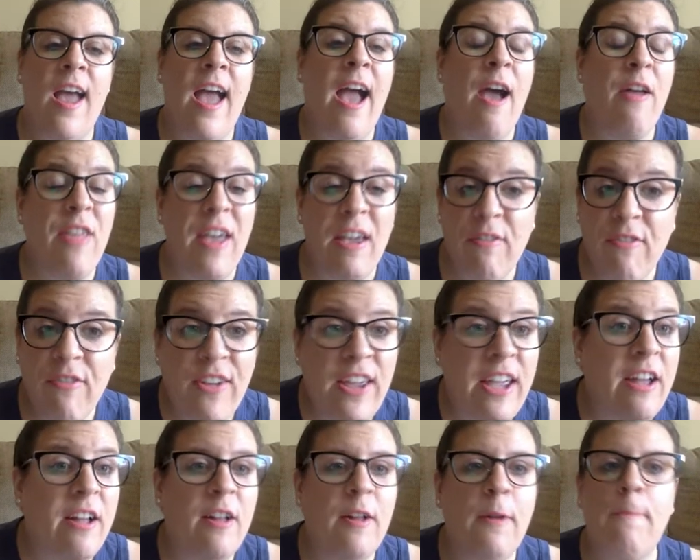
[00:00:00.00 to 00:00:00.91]
how they
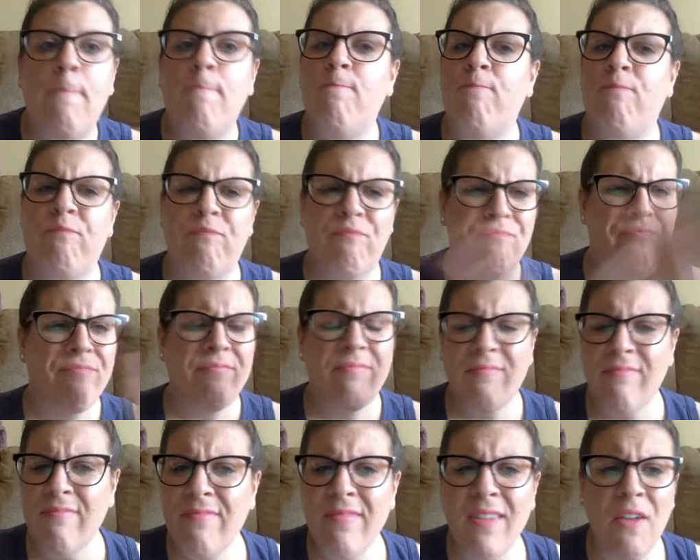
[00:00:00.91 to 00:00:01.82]
feel
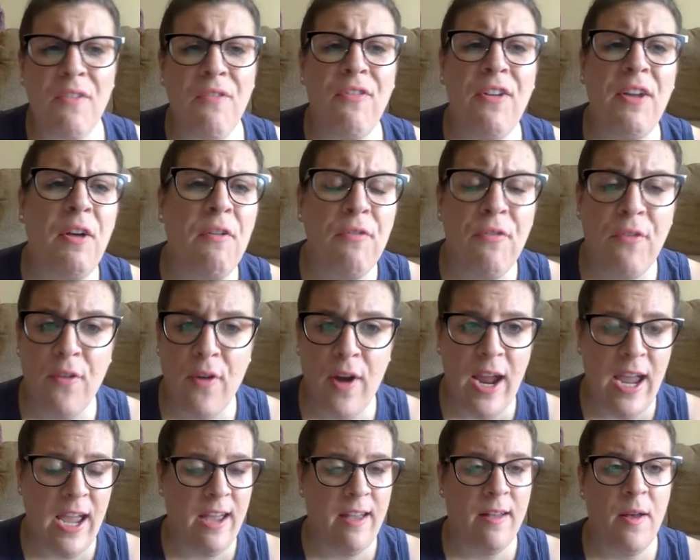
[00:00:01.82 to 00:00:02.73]

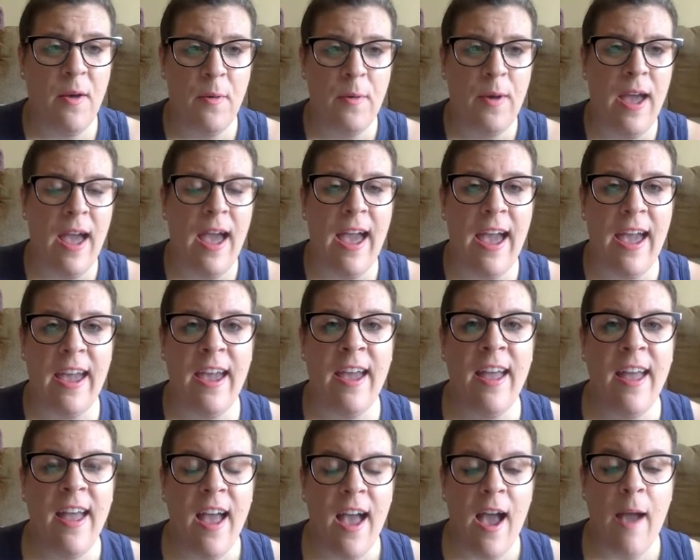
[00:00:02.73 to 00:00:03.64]
free, okay?
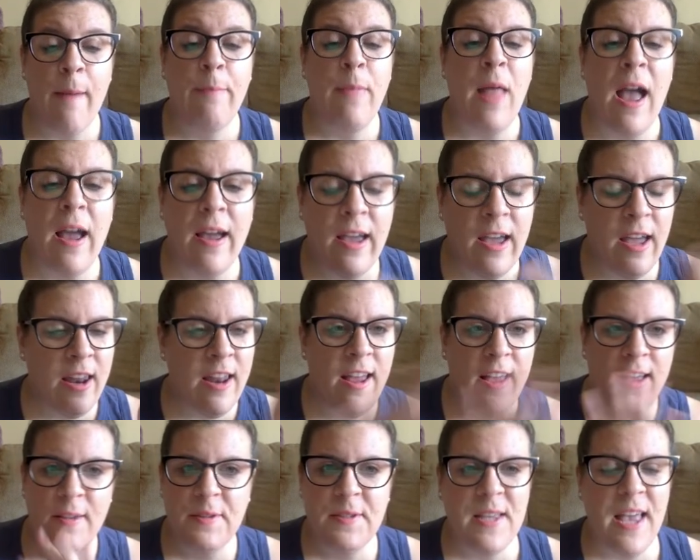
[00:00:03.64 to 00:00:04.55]
I'm not going
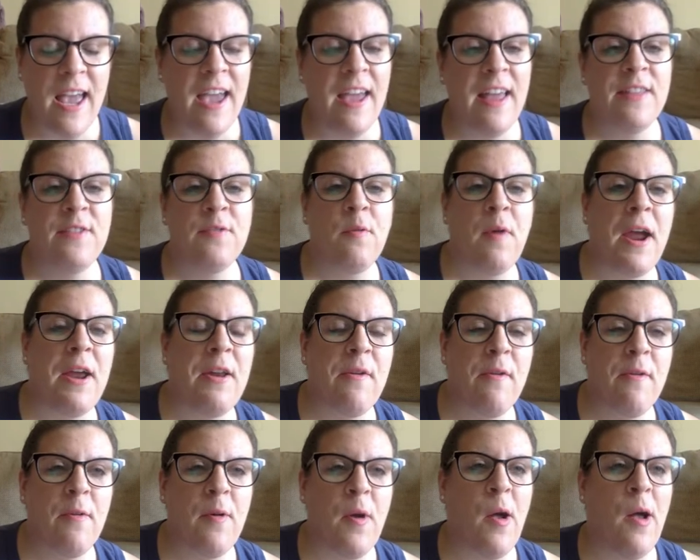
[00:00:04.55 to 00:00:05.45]
to say it's right
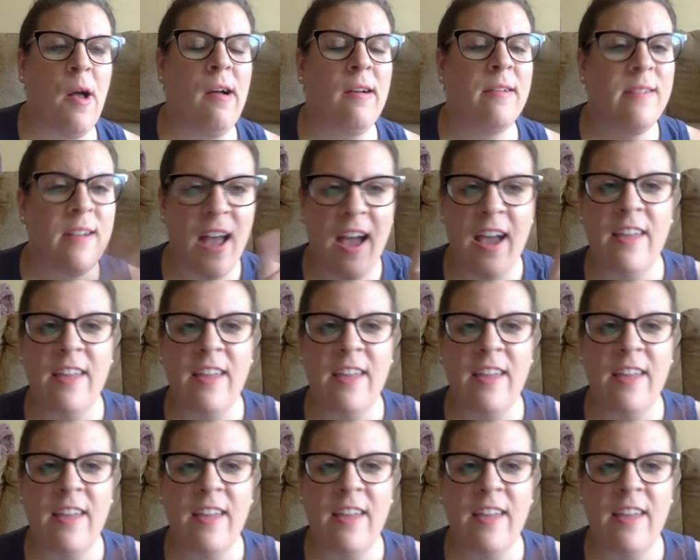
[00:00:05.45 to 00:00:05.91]
or wrong.